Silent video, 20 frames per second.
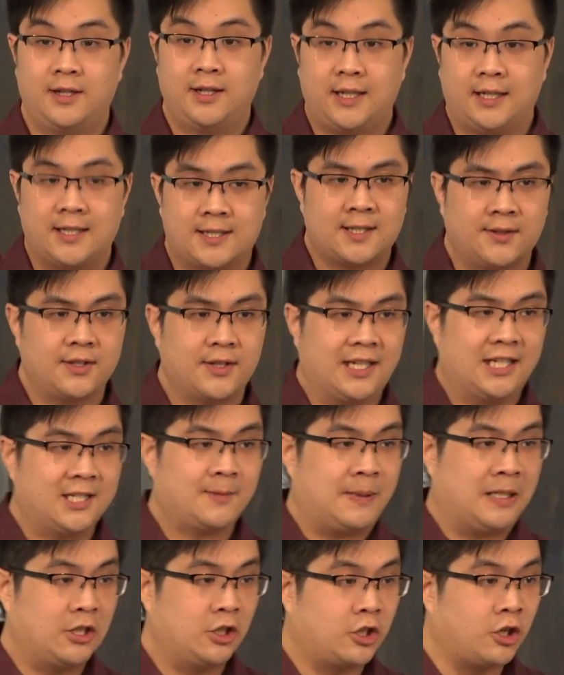It is something that has
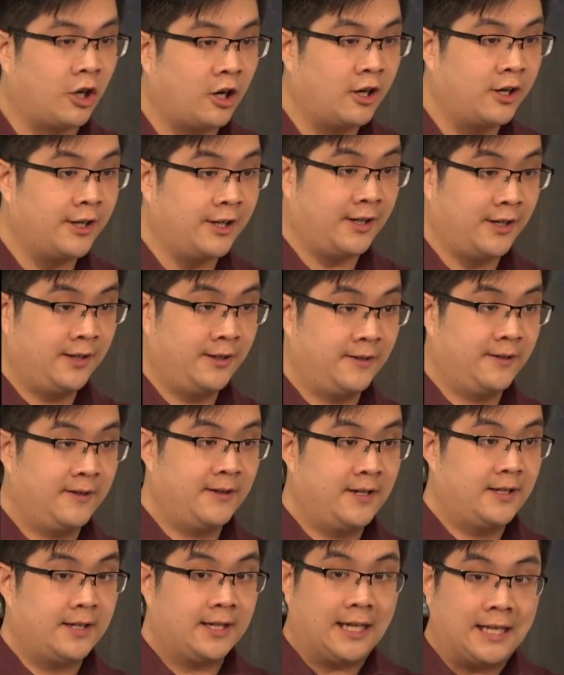been guarded.
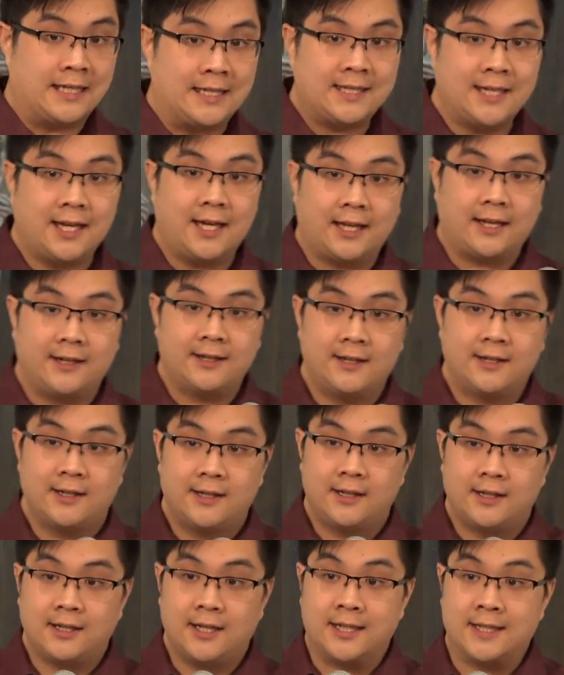And yet,
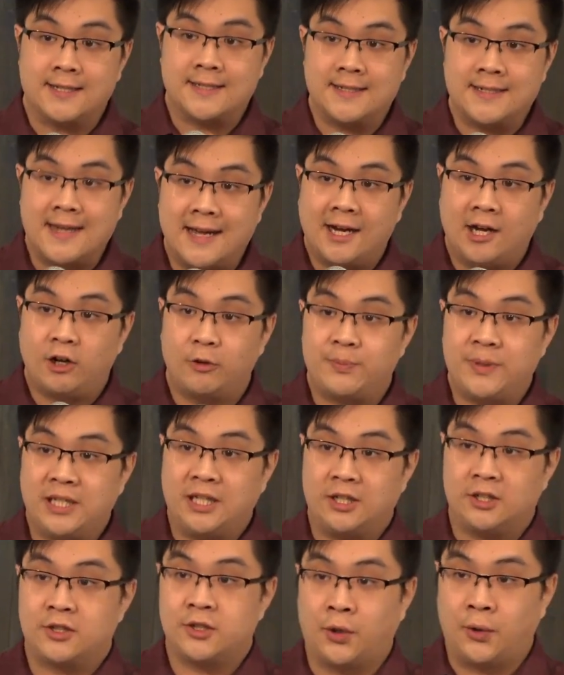it is now
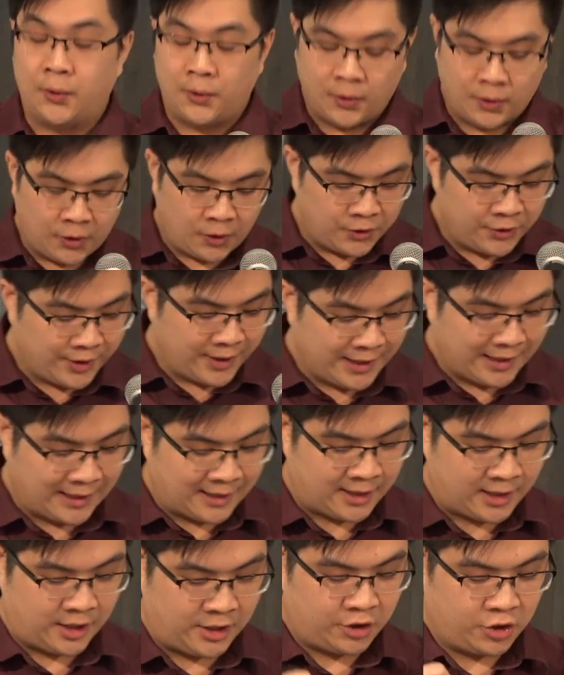being told
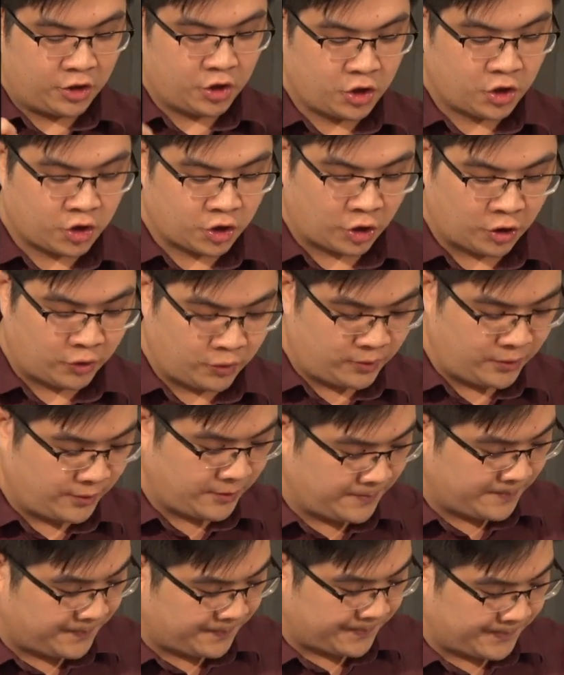and showed.
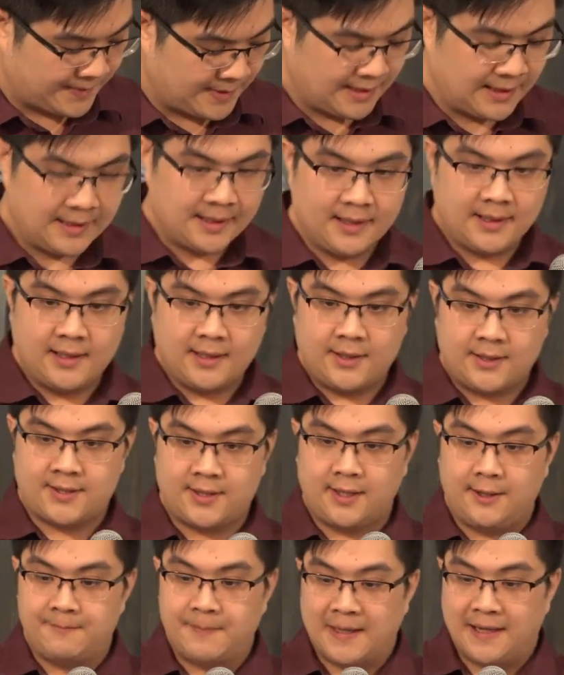You
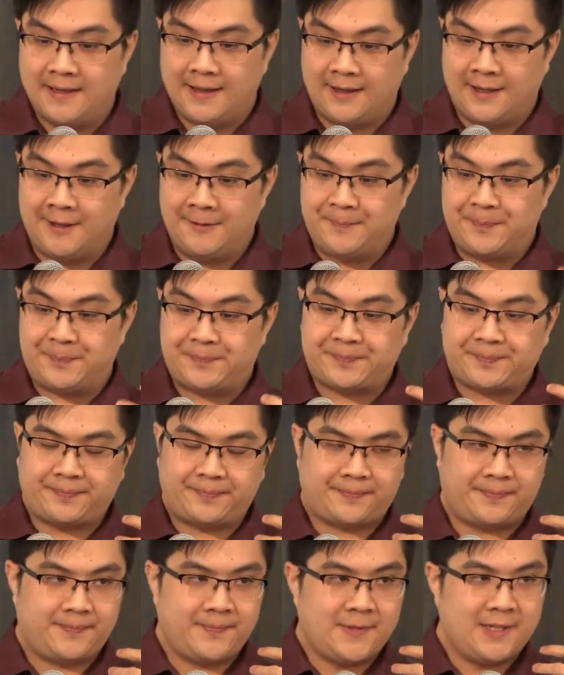see,
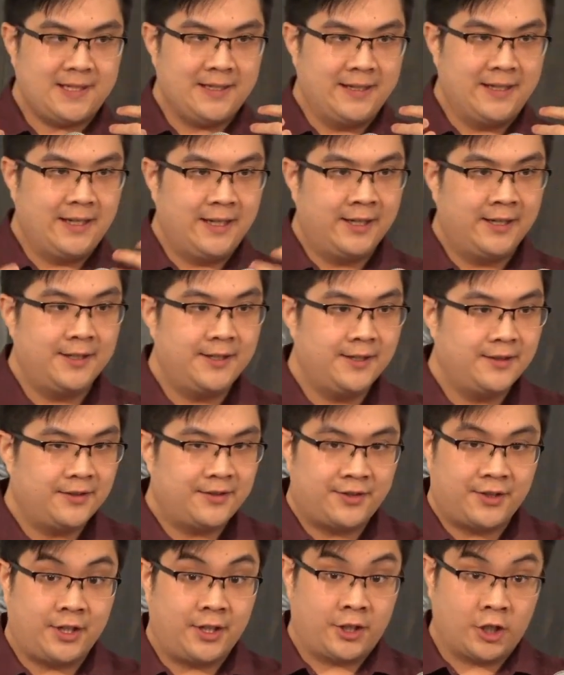
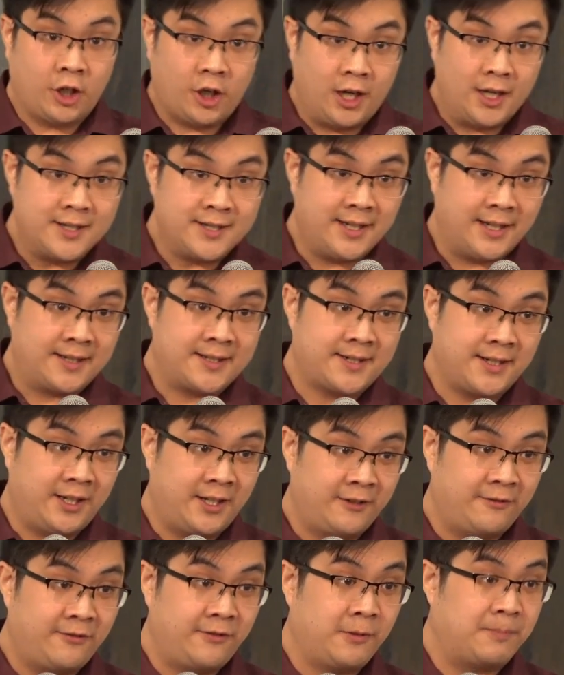in the context
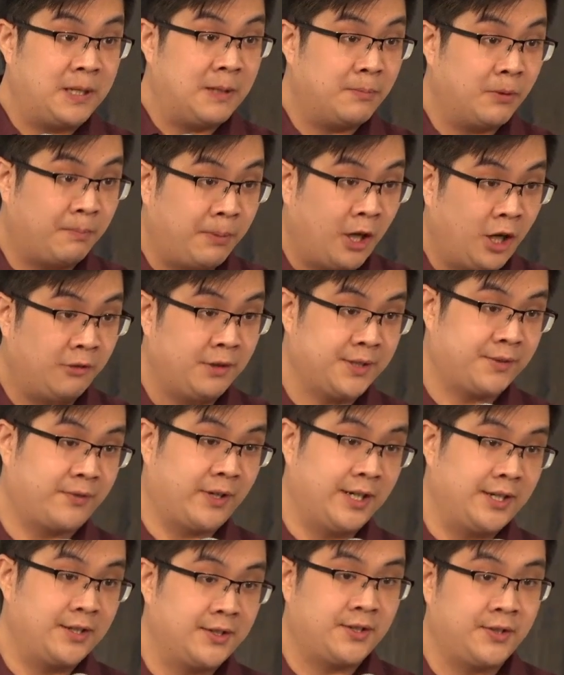of the people Paul was
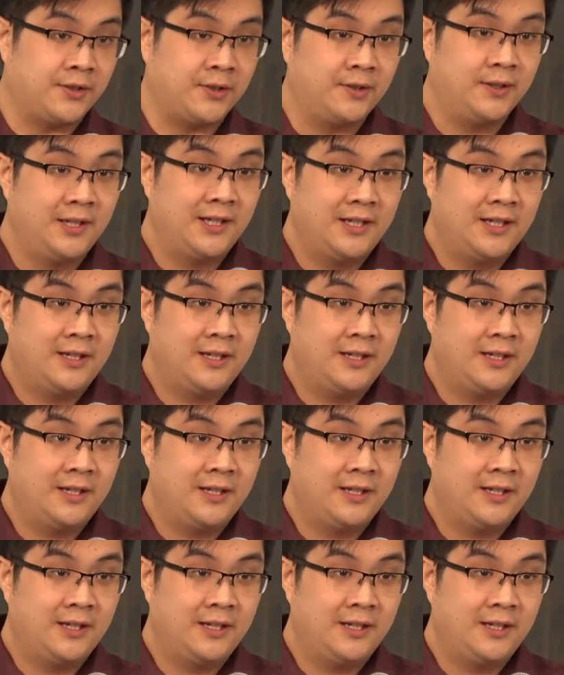writing to,